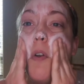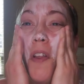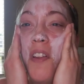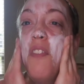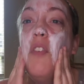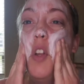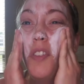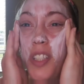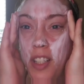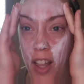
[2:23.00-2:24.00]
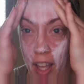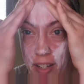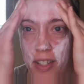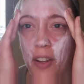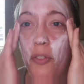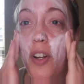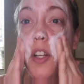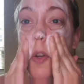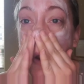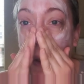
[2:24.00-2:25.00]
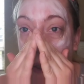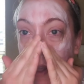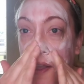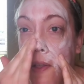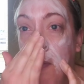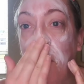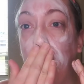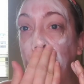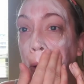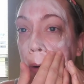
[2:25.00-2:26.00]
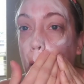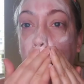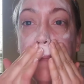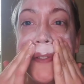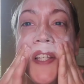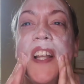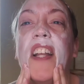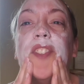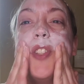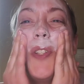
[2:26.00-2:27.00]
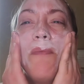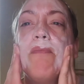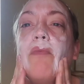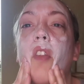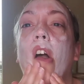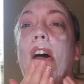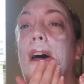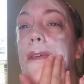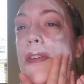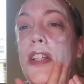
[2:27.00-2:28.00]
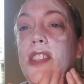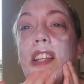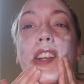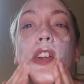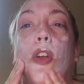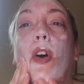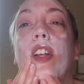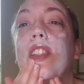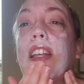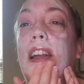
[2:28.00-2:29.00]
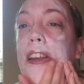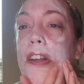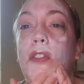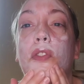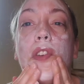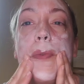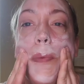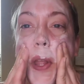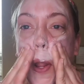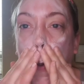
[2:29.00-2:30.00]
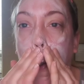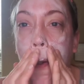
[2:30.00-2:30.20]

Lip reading: It feels a lot different than the creams. Like it's obviously, you know, outside of it being